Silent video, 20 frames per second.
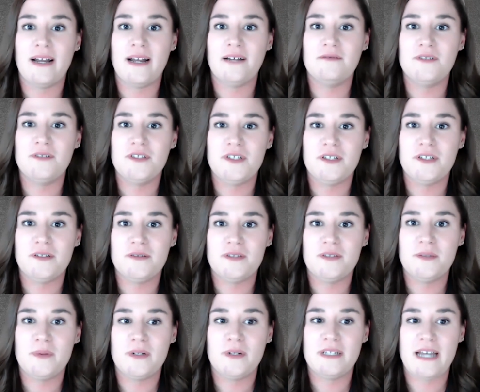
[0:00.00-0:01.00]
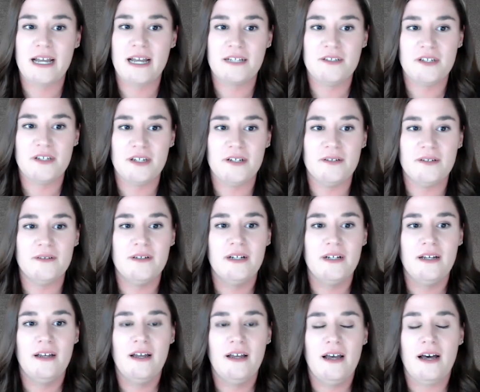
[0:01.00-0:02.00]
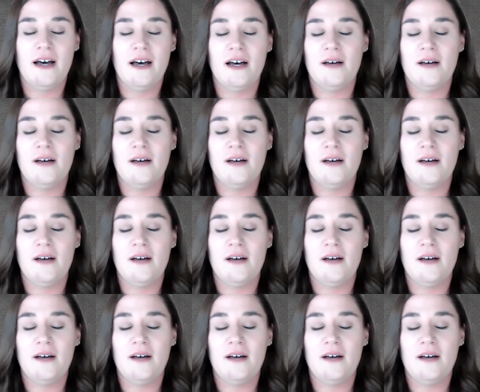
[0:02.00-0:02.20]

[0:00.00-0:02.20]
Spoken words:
around you to protect you.